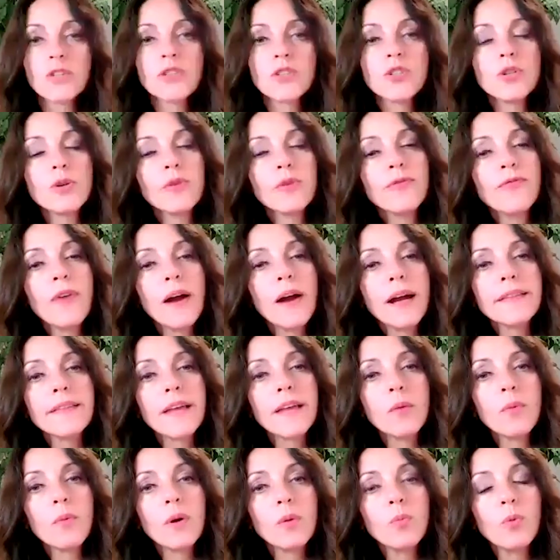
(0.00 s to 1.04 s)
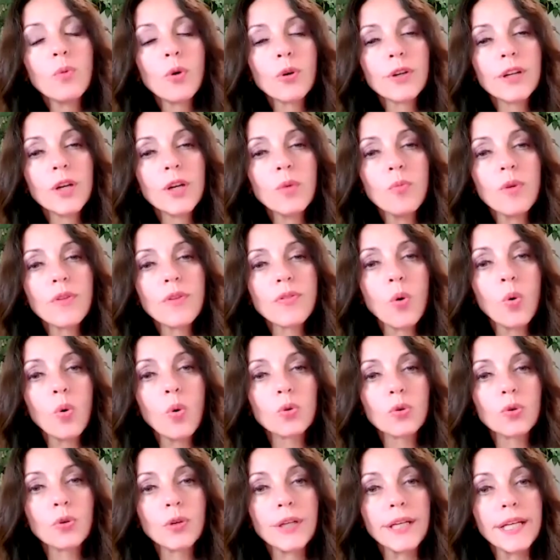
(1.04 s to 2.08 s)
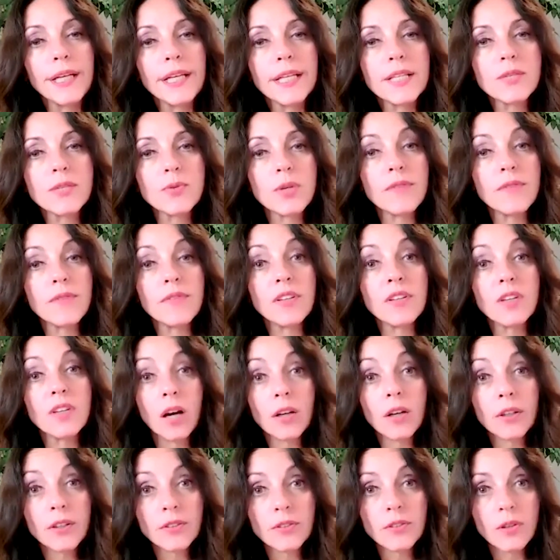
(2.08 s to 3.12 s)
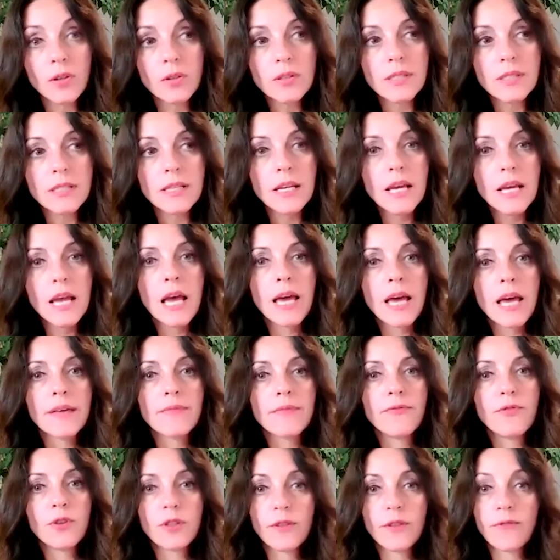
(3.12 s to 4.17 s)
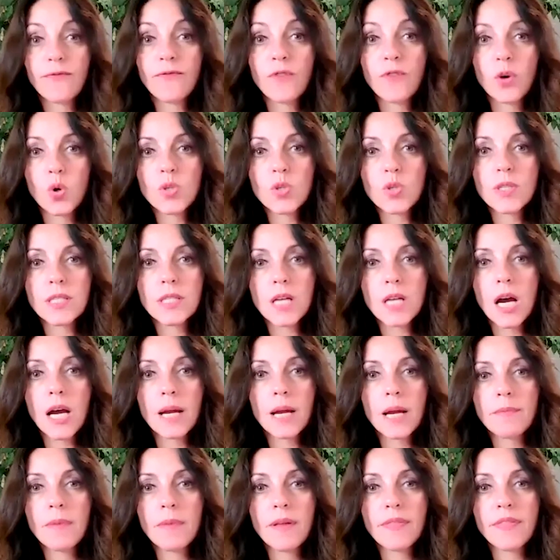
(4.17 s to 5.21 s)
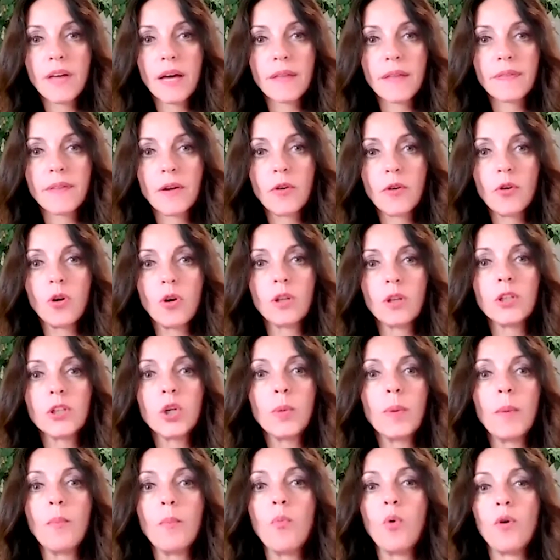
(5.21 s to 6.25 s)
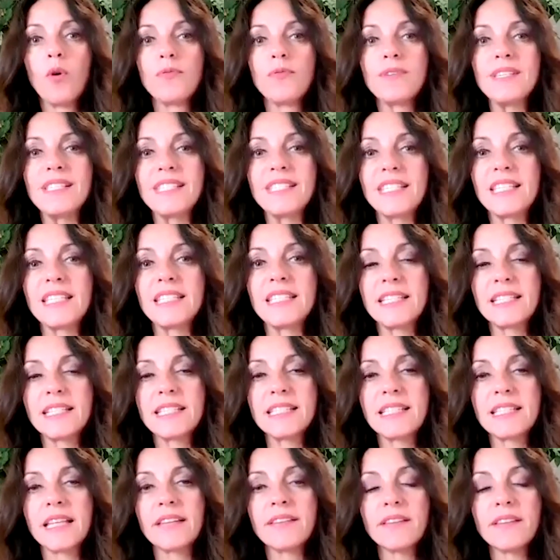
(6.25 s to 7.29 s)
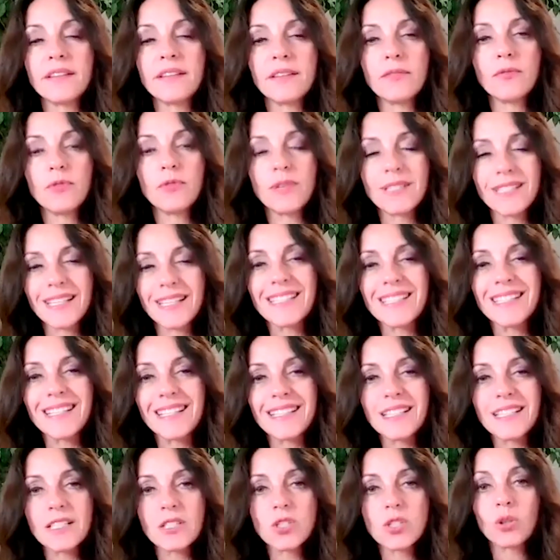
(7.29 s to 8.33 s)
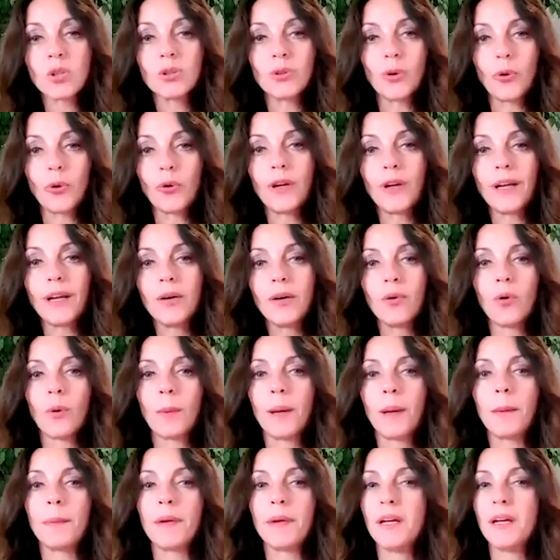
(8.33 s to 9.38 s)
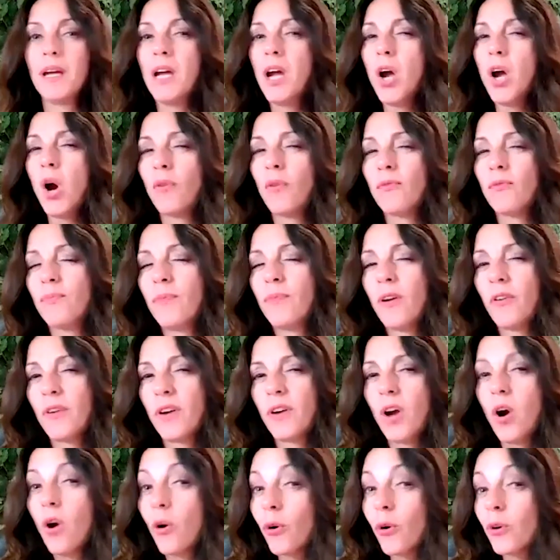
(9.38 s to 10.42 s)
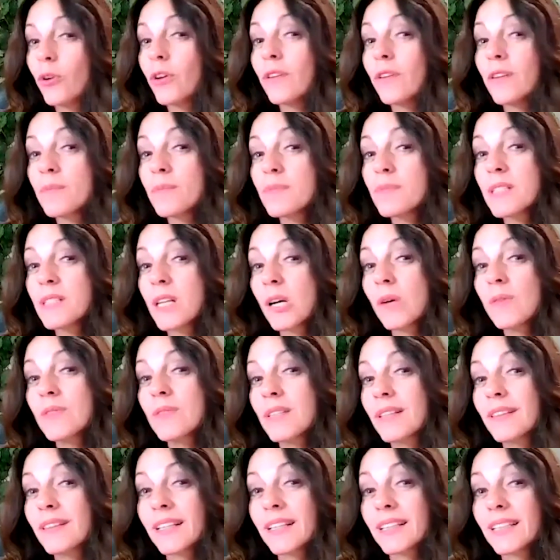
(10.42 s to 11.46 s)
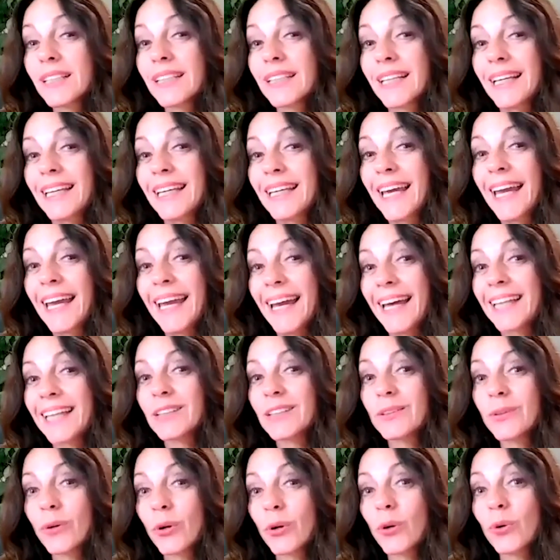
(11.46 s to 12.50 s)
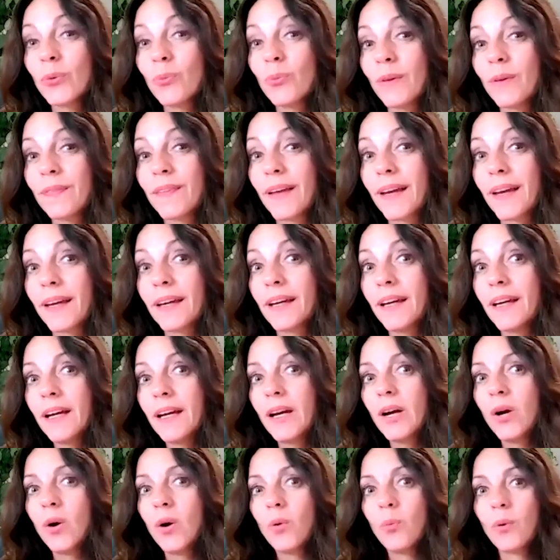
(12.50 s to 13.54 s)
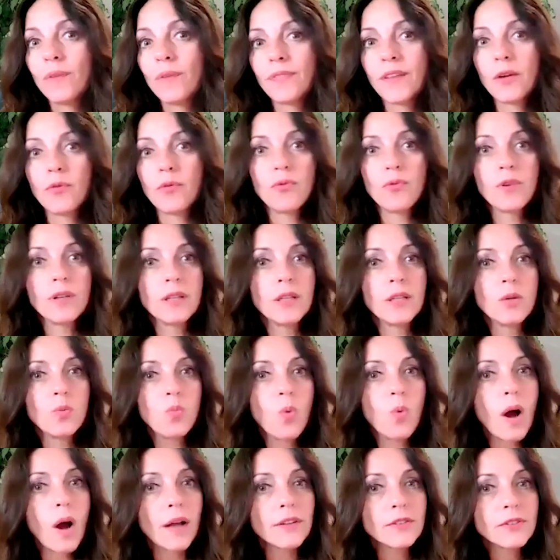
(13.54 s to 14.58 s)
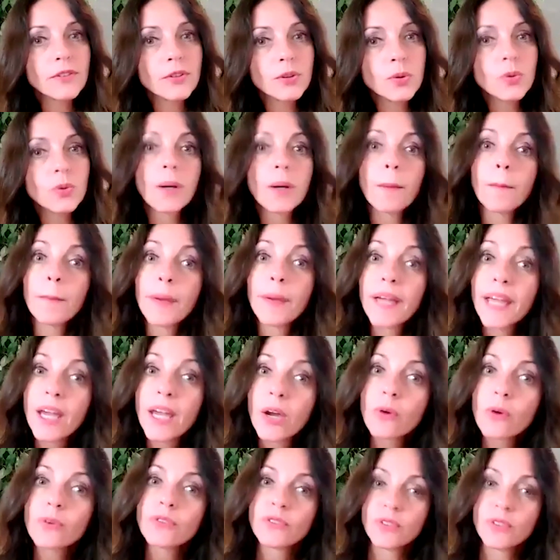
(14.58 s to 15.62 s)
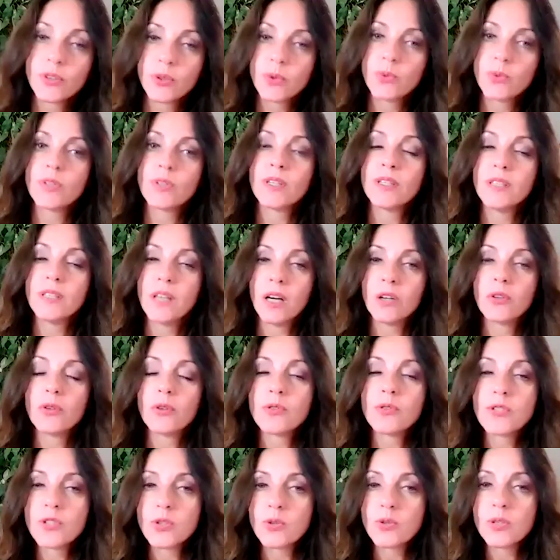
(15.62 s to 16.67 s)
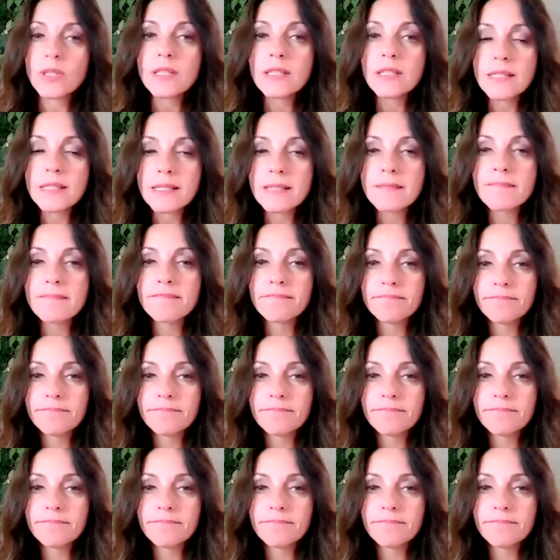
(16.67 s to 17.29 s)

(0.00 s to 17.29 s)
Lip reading: Do you find that when working with older kids or even young adults for the first time that they're a little bit more resistant to learning, or maybe very hard on themselves and think that they can't learn what they really want to, compared to the younger students?